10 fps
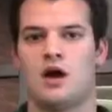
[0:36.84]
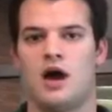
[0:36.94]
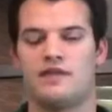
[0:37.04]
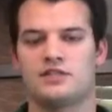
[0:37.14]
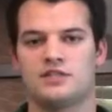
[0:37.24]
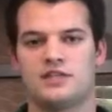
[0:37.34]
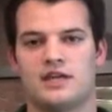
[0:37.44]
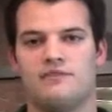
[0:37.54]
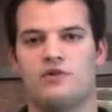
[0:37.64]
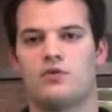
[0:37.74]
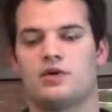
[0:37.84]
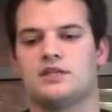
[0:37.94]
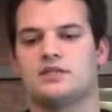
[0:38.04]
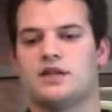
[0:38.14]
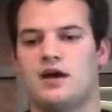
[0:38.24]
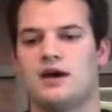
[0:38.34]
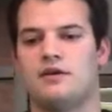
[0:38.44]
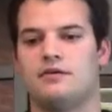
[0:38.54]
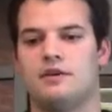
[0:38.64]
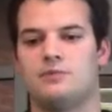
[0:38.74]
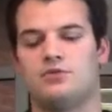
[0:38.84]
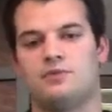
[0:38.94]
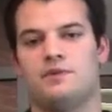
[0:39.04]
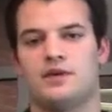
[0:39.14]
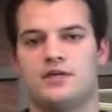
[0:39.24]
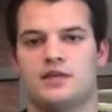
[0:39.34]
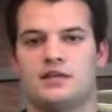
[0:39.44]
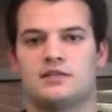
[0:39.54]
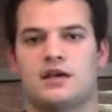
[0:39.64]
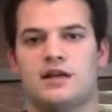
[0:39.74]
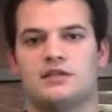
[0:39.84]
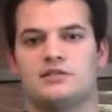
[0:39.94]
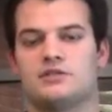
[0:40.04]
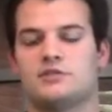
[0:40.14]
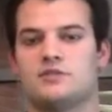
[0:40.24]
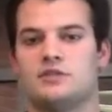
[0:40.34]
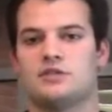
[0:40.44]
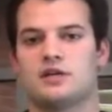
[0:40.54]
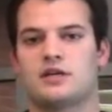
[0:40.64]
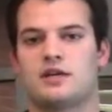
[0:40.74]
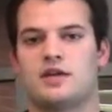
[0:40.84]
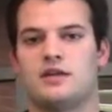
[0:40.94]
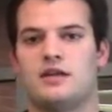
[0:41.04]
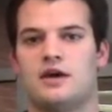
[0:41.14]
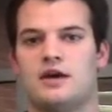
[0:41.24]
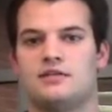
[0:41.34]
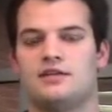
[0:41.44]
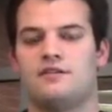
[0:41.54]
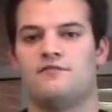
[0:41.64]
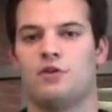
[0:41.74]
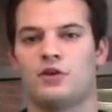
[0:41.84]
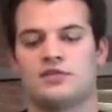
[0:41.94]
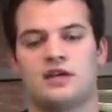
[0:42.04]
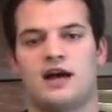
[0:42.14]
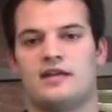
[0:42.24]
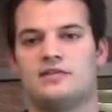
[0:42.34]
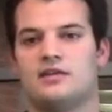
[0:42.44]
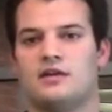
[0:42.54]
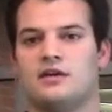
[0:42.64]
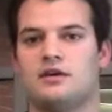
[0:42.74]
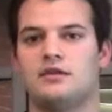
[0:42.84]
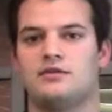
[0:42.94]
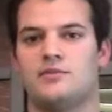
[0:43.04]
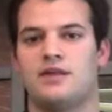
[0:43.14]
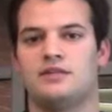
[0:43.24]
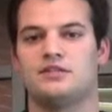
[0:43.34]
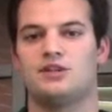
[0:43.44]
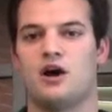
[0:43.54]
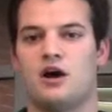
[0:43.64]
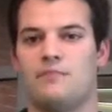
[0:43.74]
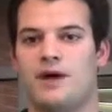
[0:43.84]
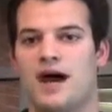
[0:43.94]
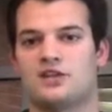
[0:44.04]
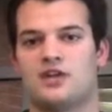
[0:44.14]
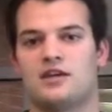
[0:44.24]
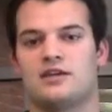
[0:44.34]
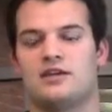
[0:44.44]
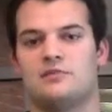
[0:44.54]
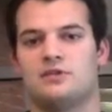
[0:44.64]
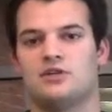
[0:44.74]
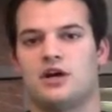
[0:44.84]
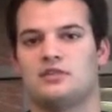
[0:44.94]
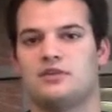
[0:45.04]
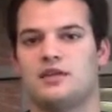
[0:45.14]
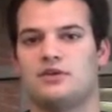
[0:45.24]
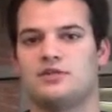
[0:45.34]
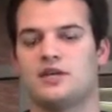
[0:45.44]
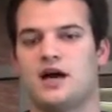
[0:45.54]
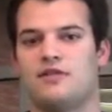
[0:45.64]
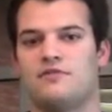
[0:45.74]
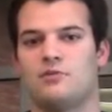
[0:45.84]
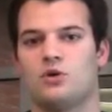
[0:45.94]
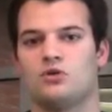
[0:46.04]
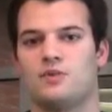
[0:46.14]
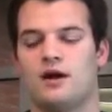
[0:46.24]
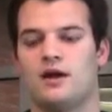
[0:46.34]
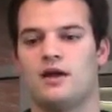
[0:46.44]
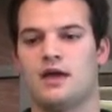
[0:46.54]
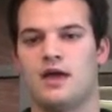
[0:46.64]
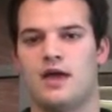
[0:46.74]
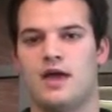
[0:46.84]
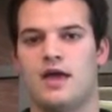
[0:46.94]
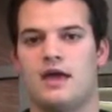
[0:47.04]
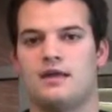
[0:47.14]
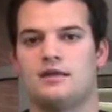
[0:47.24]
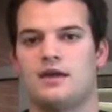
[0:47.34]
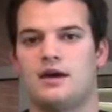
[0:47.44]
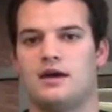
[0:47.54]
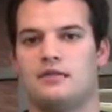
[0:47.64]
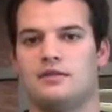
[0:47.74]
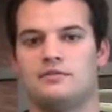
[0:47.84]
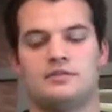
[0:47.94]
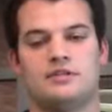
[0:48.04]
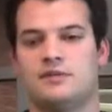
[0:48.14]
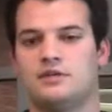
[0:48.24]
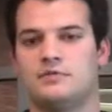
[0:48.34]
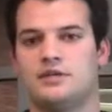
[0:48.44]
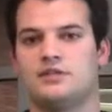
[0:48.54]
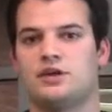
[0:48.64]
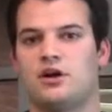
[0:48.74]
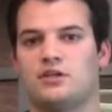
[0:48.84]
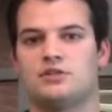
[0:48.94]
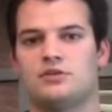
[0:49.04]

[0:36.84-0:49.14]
I think just staying focused. Uh, in between periods, I like to kind of listen to some music and uh, stay focused. The guys did a tremendous job back checking, keeping the shots to the outside for the most part, and uh, the team just played solid.